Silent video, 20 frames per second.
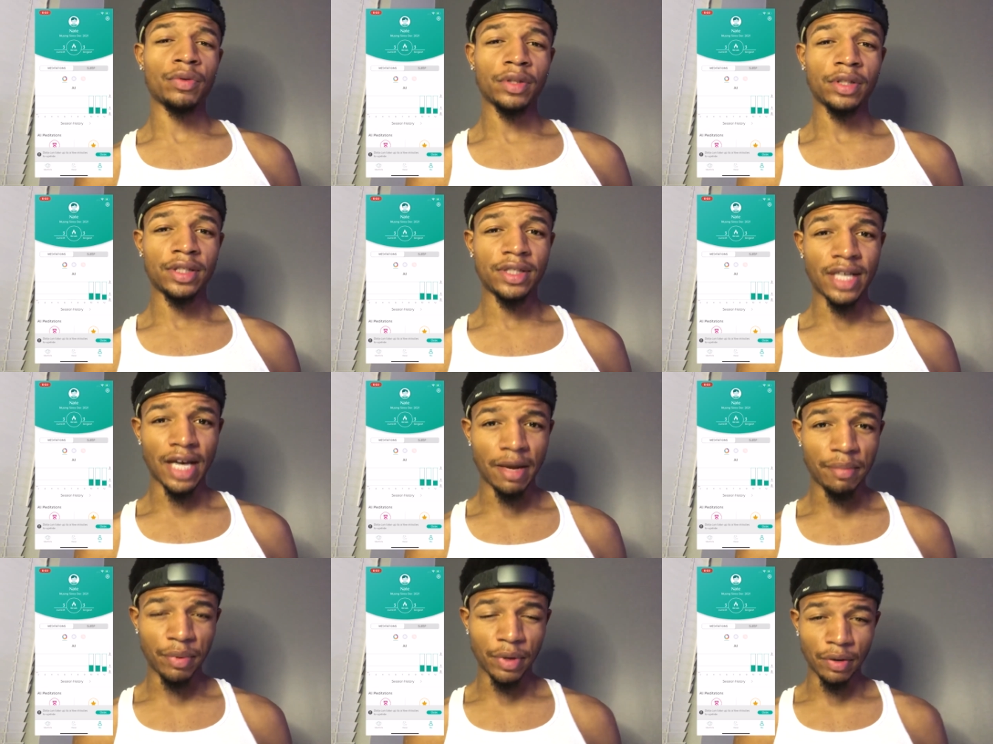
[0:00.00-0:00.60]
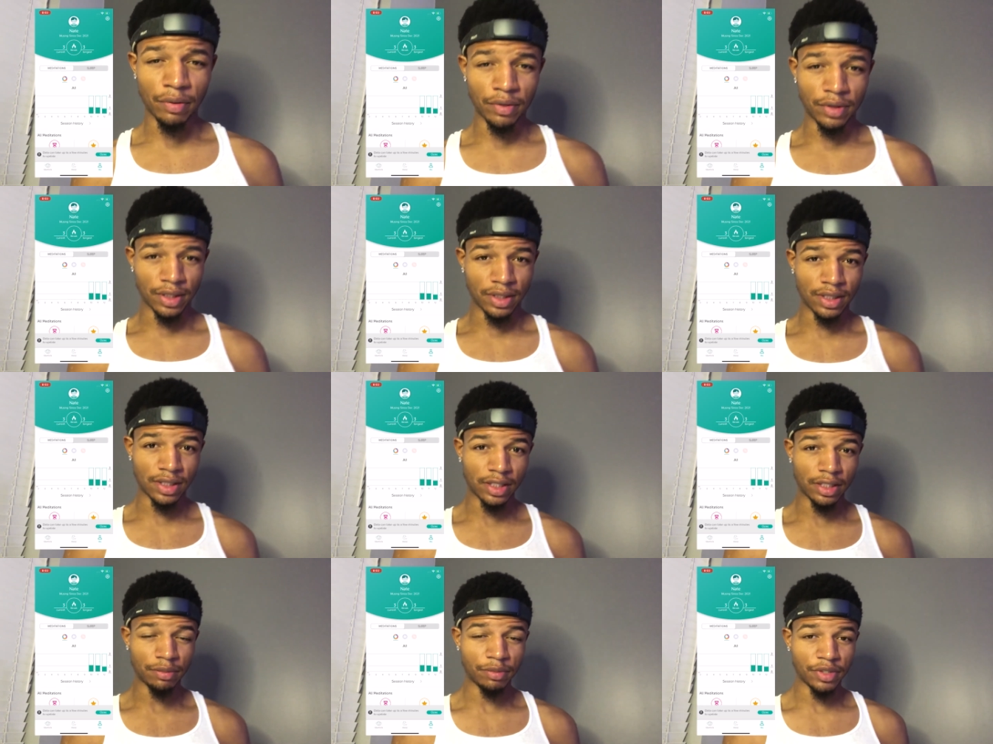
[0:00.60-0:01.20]
really tap in with the
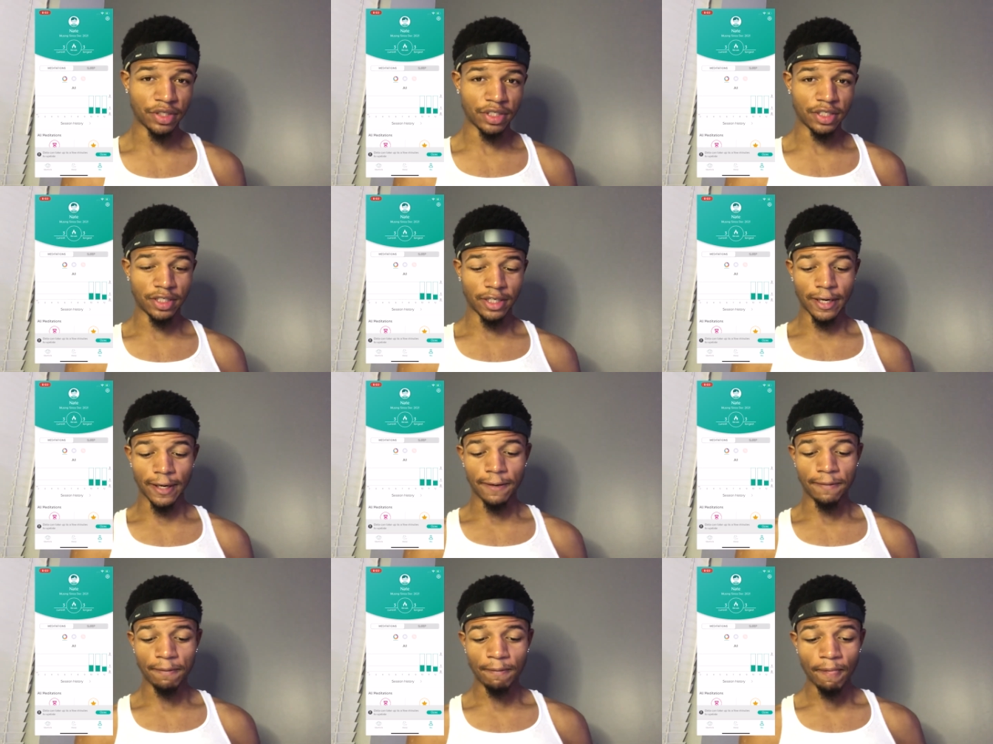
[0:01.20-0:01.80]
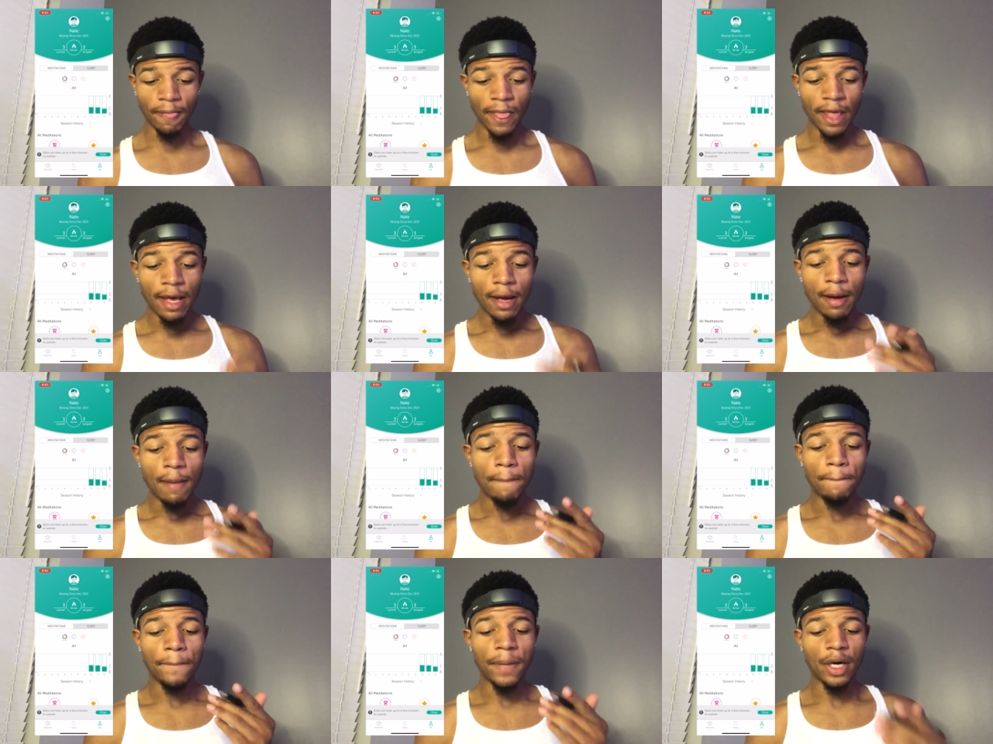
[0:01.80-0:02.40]
sleep just yet.
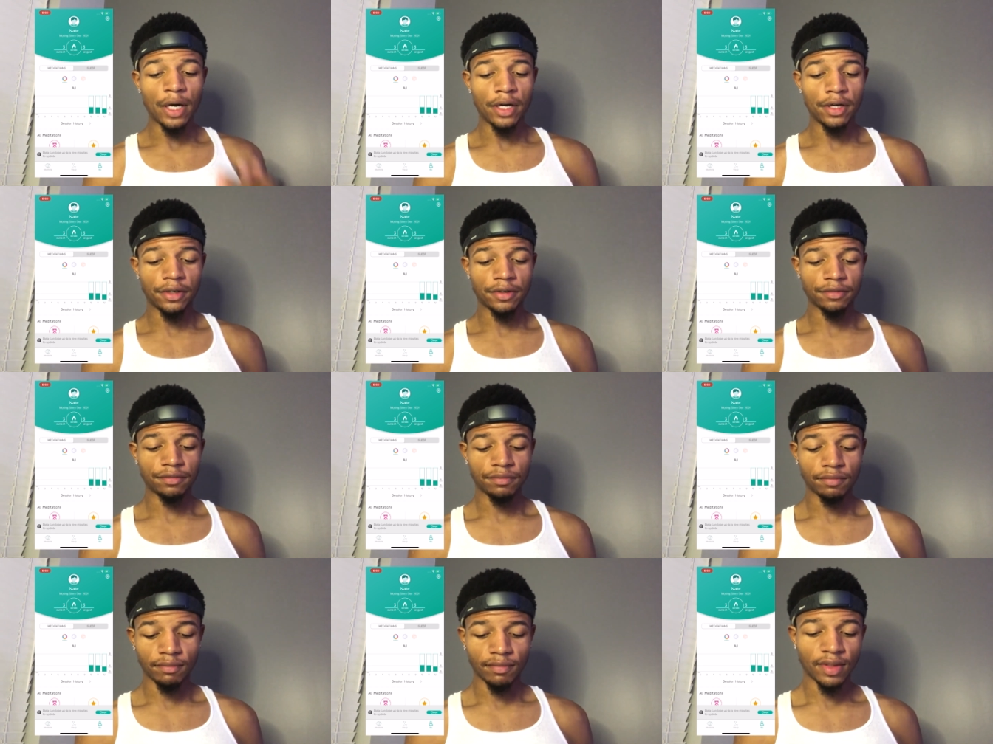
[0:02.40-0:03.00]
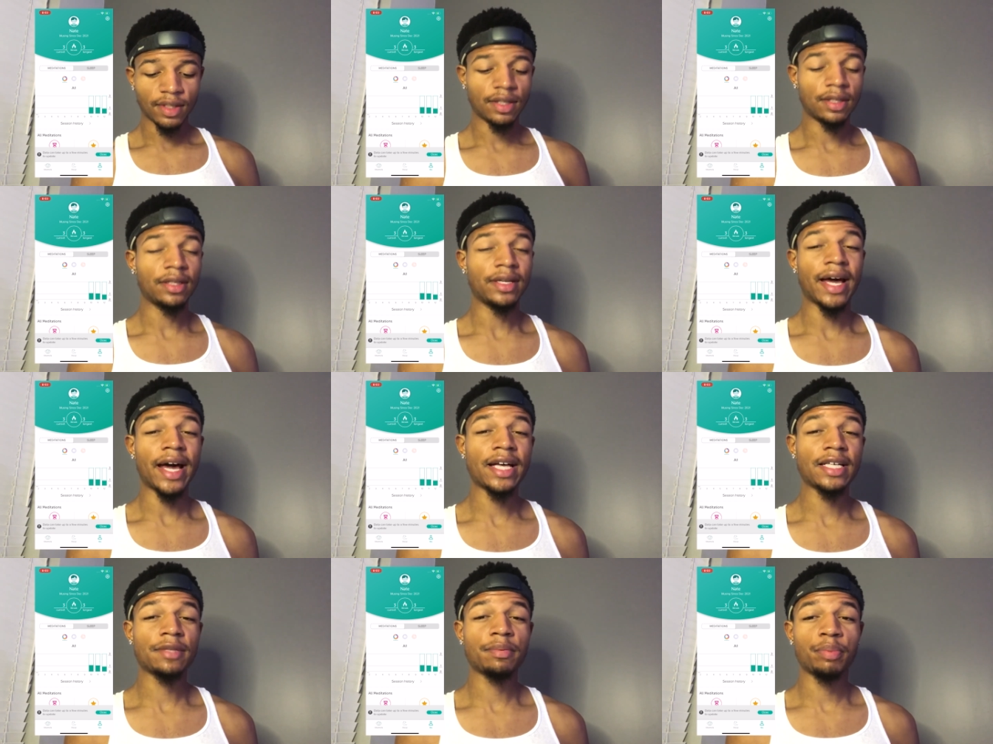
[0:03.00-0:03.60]
But
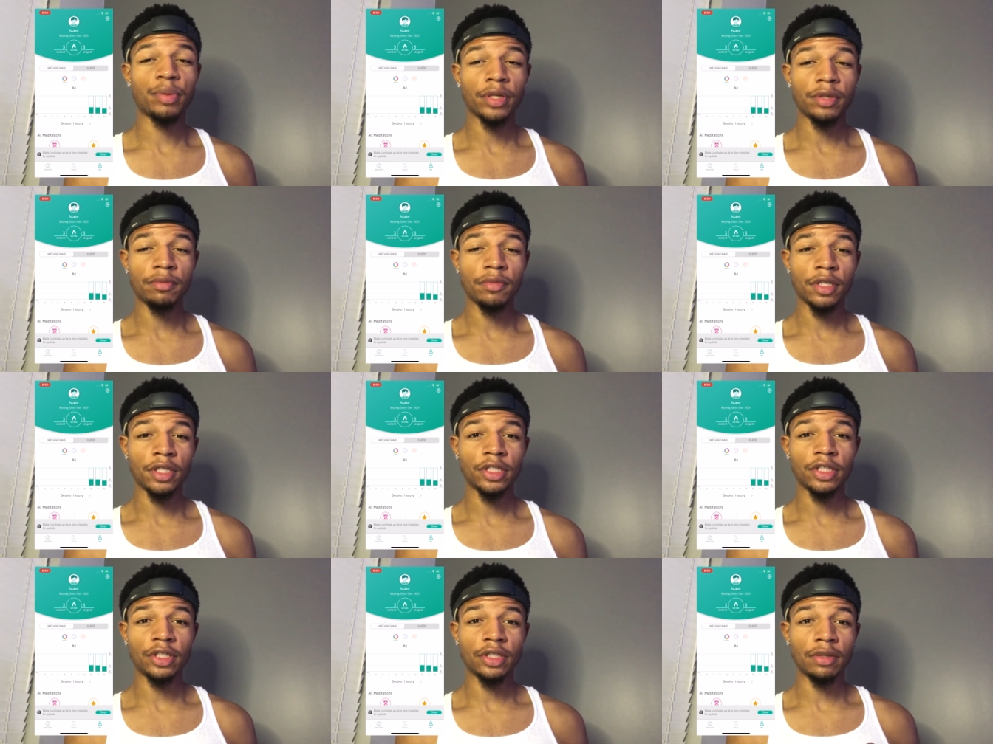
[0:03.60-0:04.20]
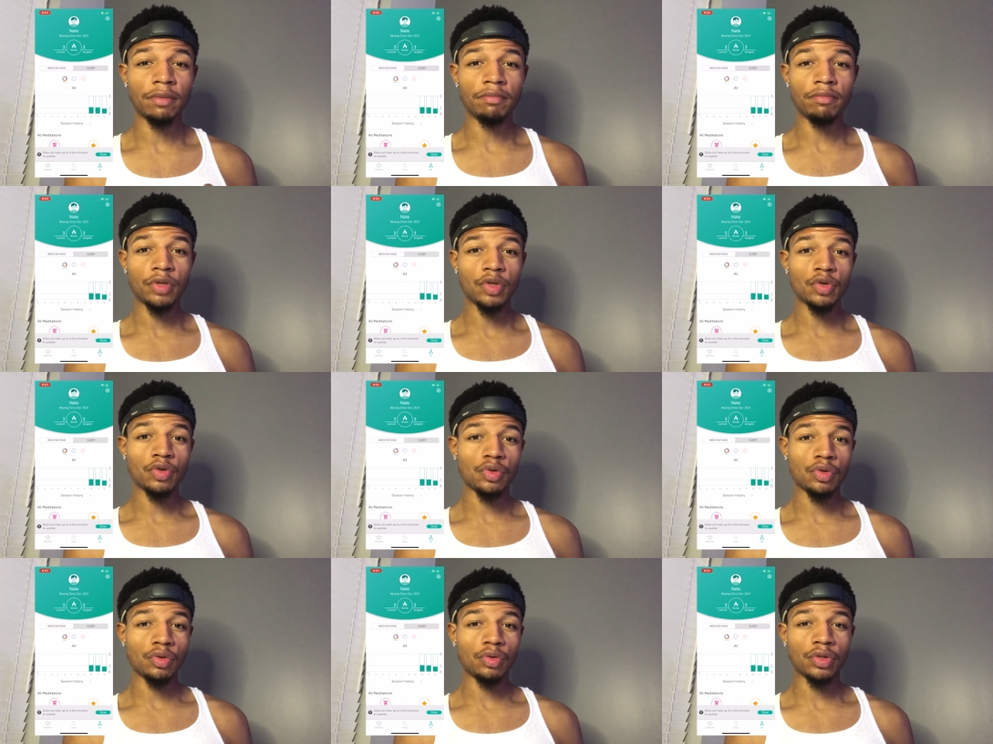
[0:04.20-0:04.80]
that's pretty much the
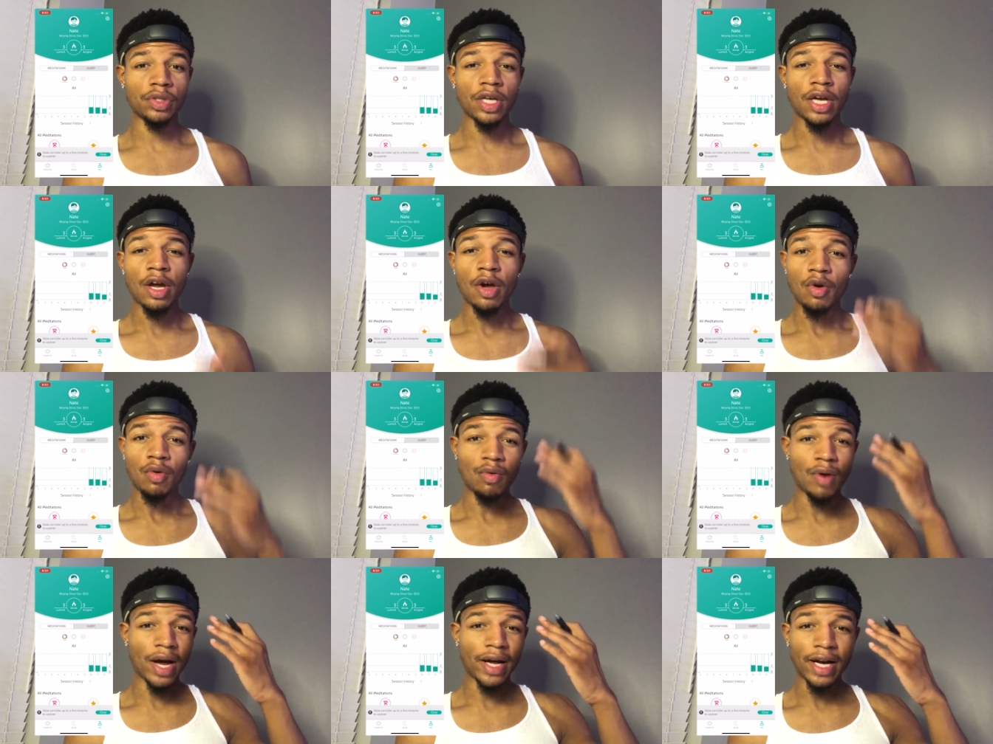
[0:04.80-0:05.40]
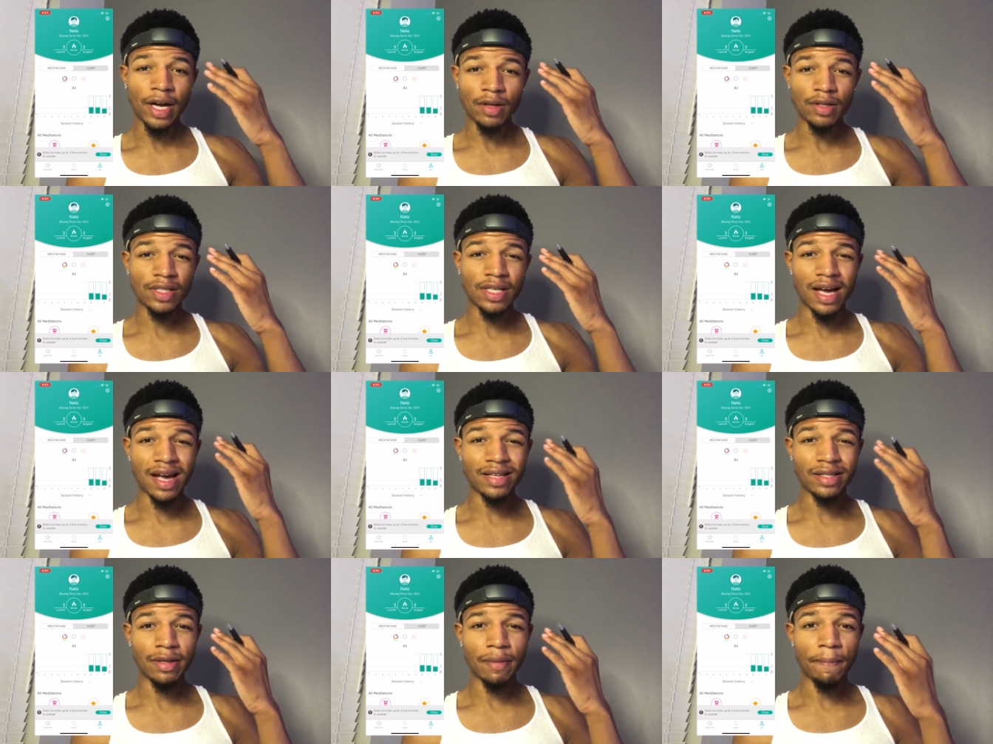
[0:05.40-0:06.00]
Muse right
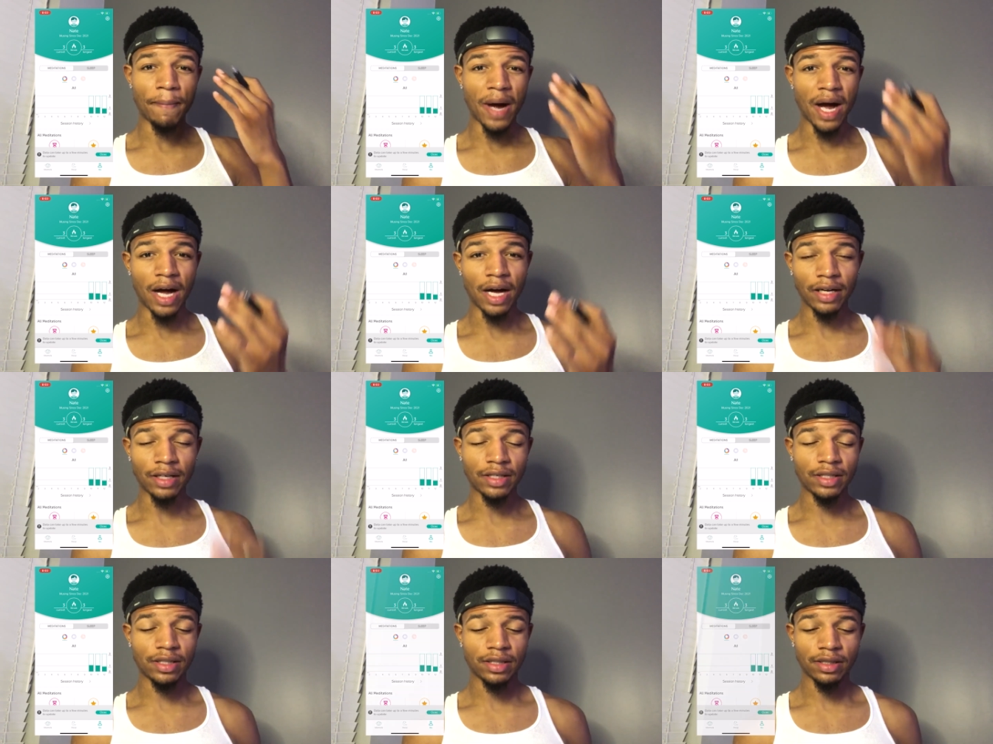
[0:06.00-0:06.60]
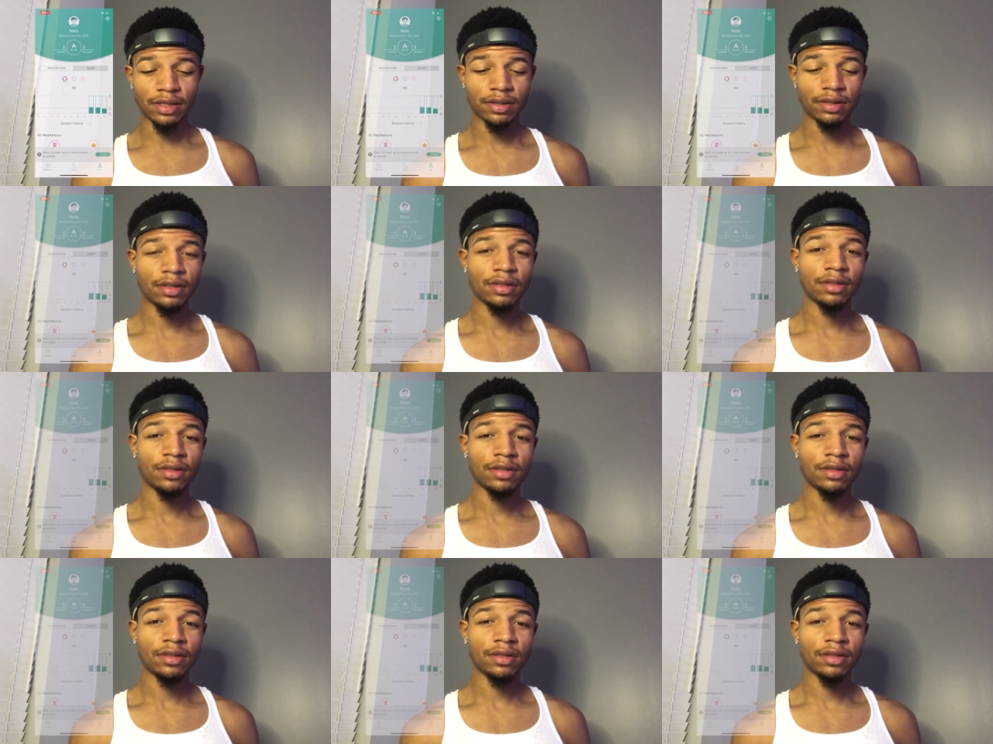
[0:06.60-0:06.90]
outside the box.